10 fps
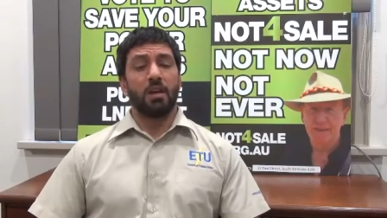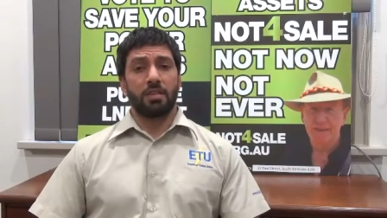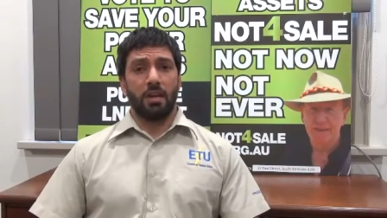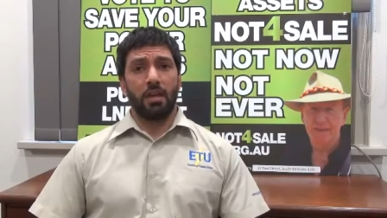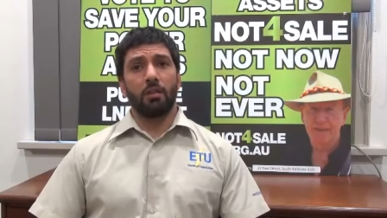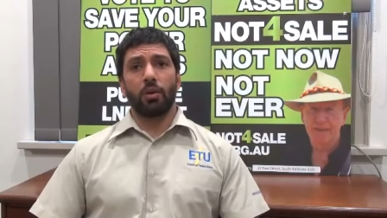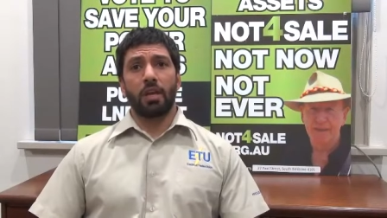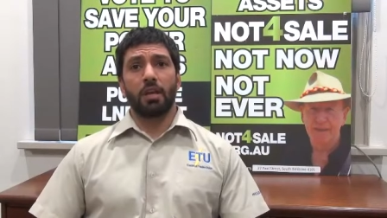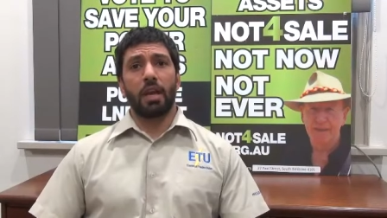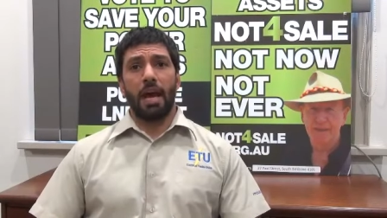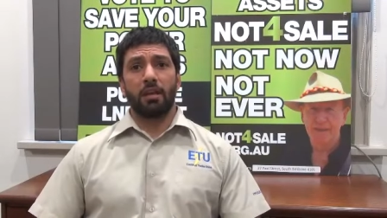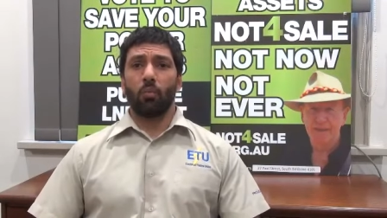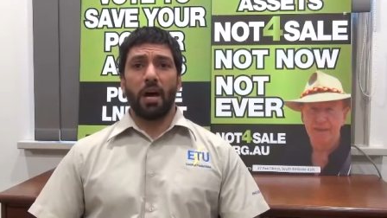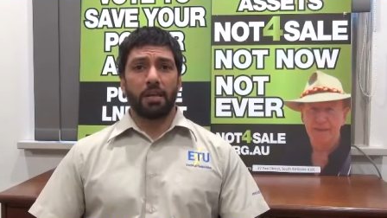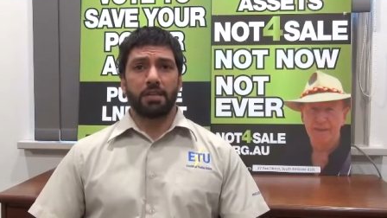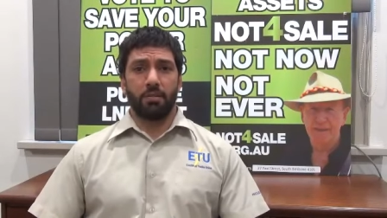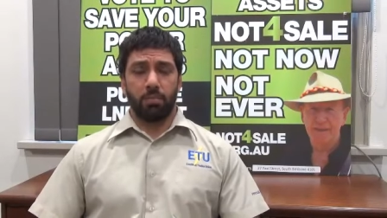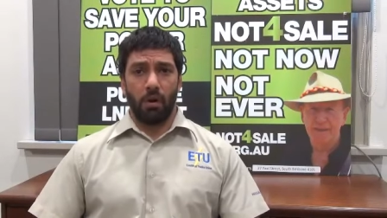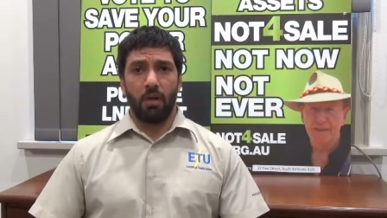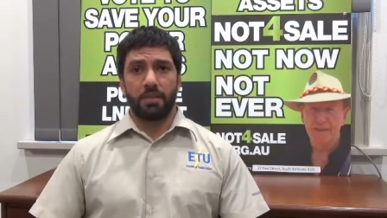So they're looking at ways
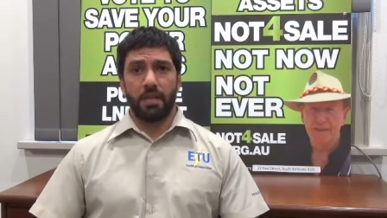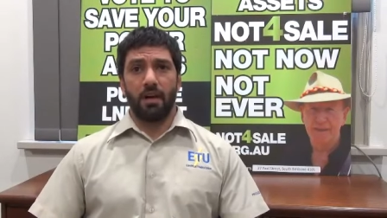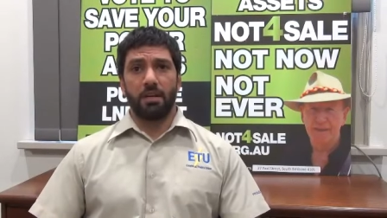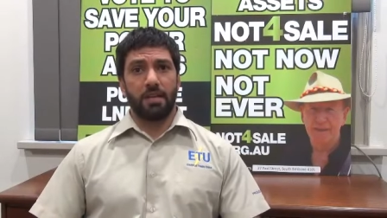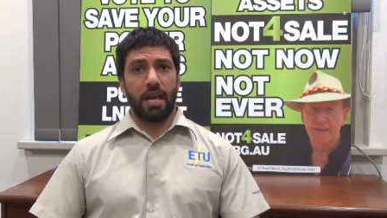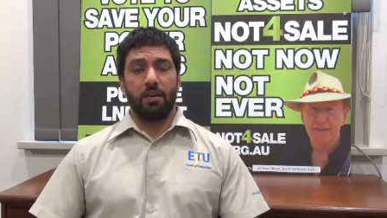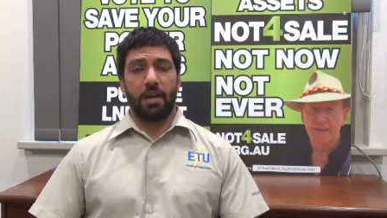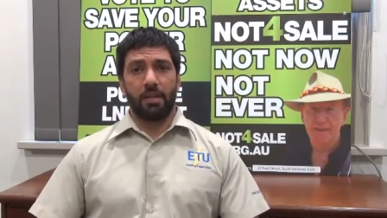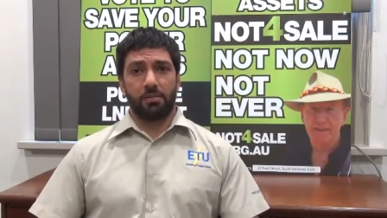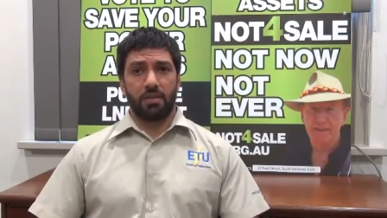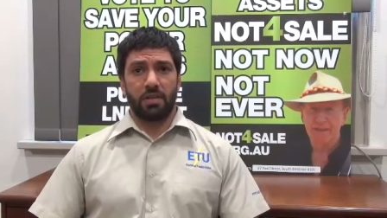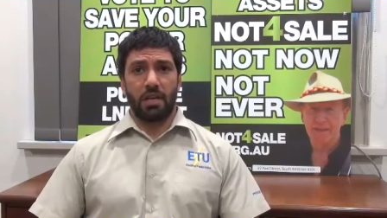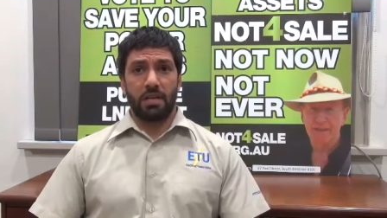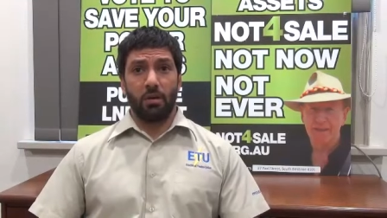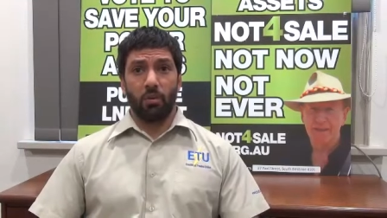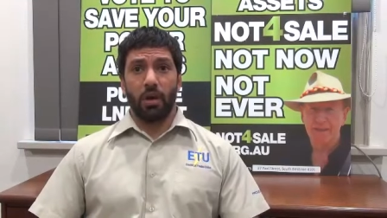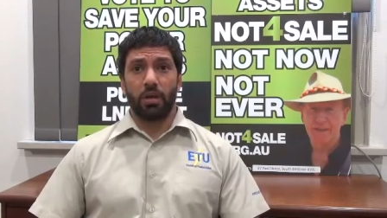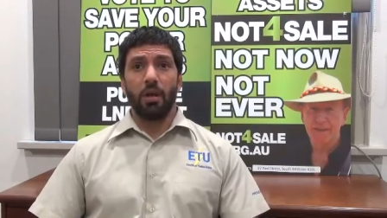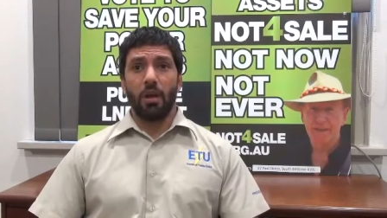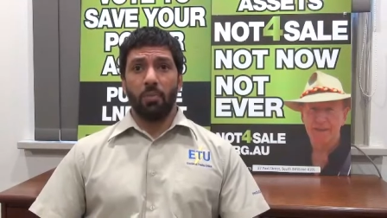to privatise our electricity
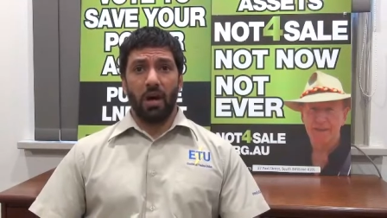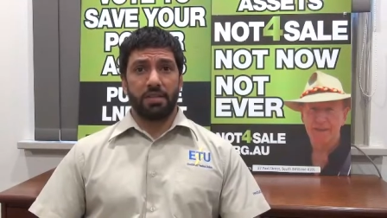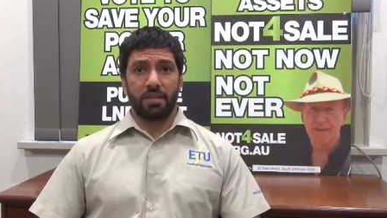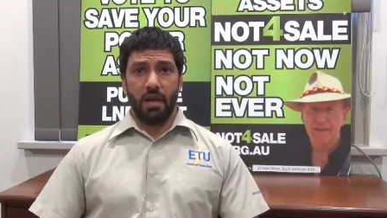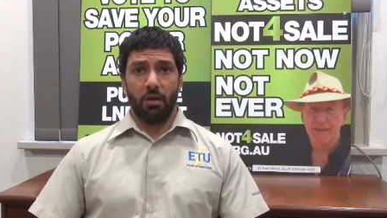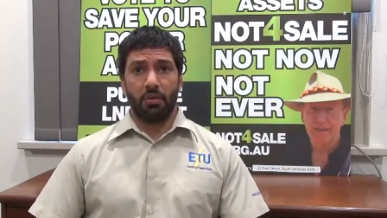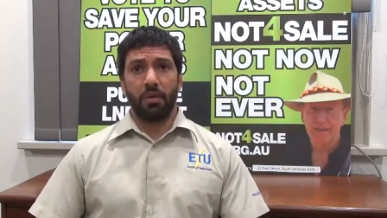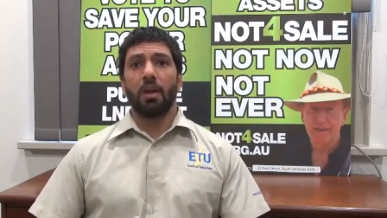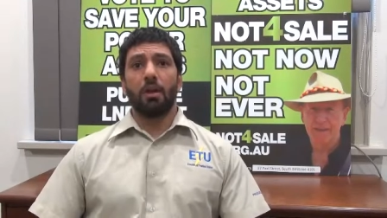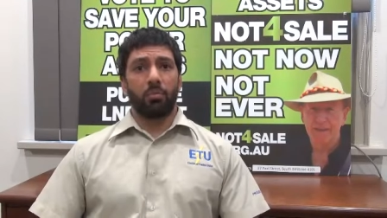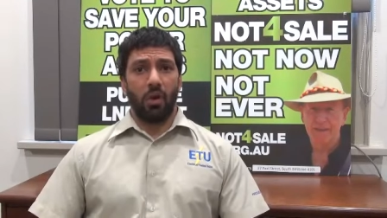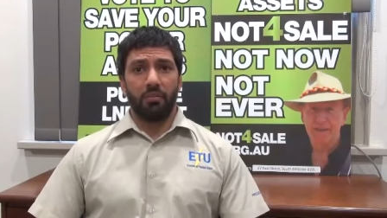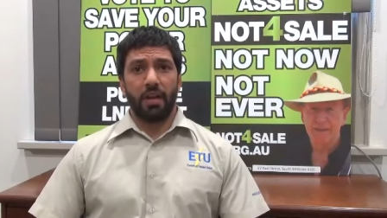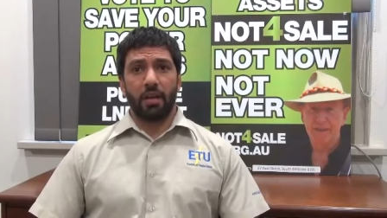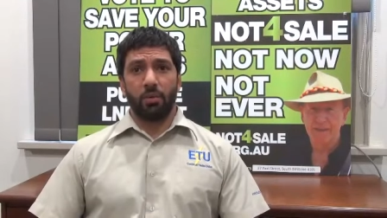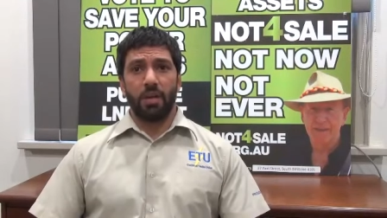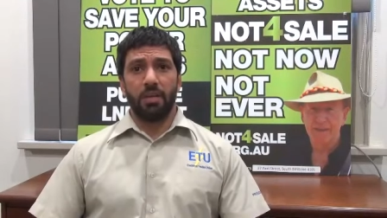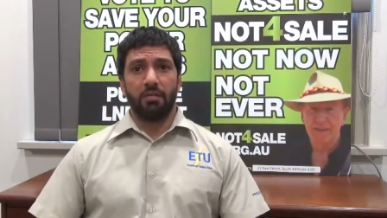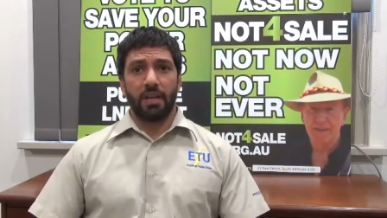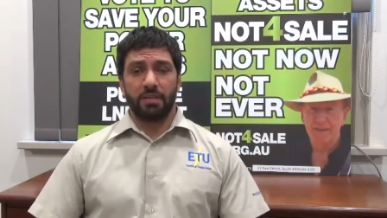network by stealth. Private
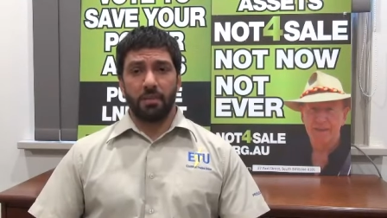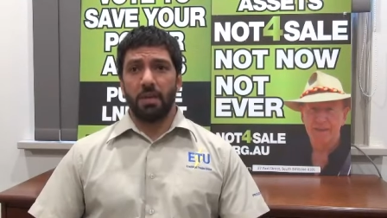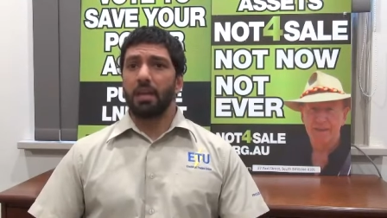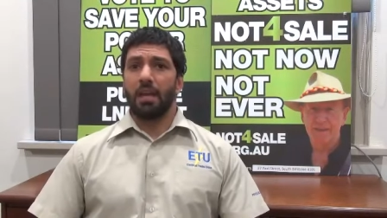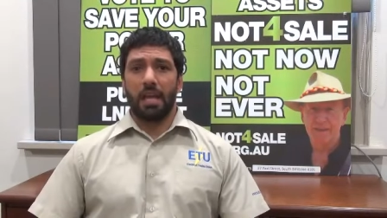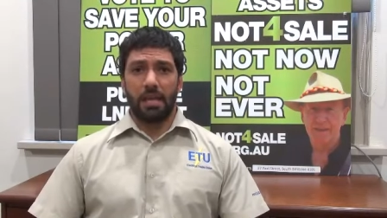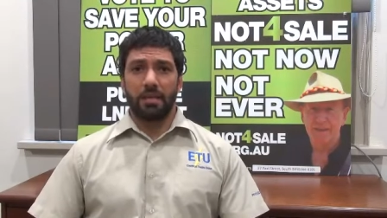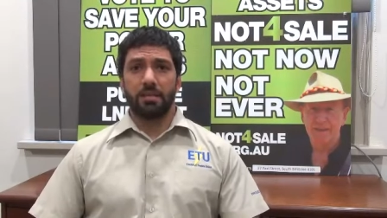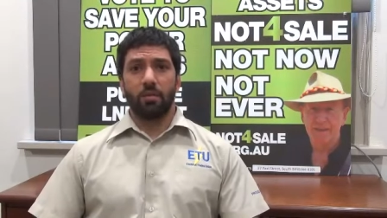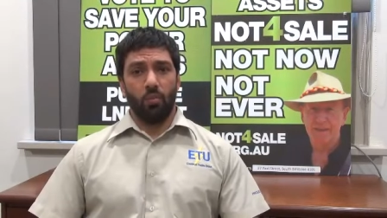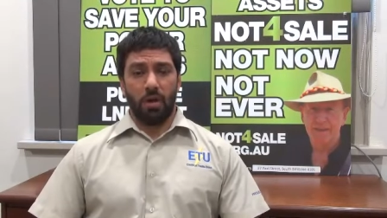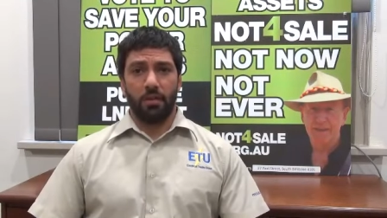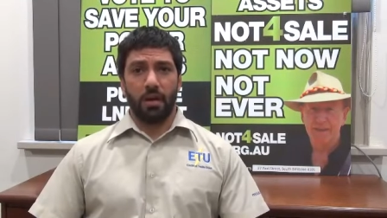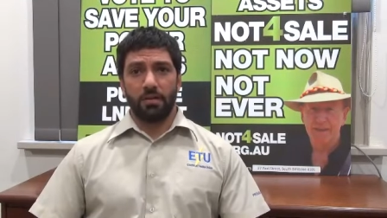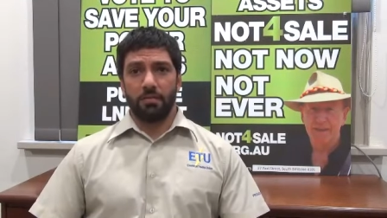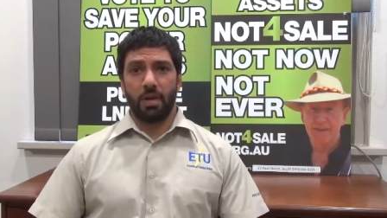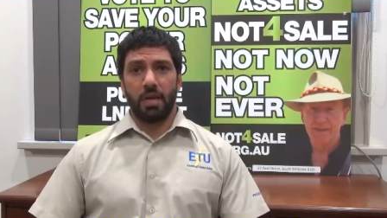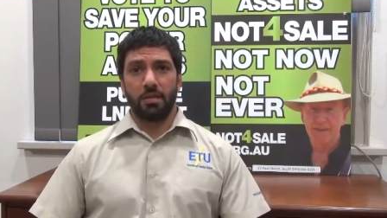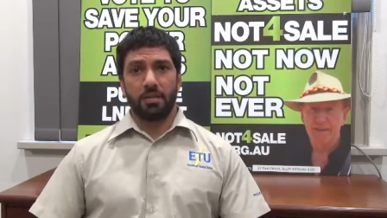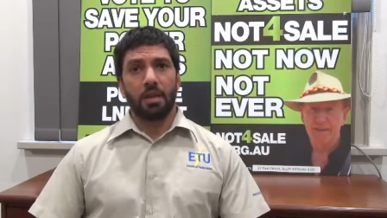equity investment is one of those
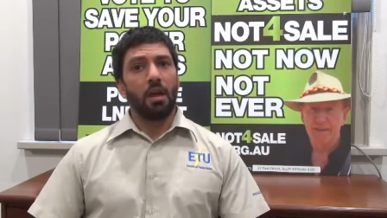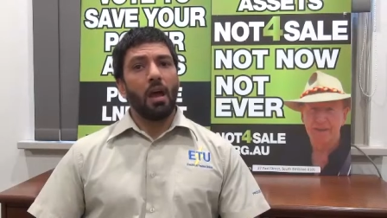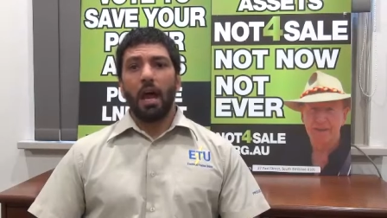means.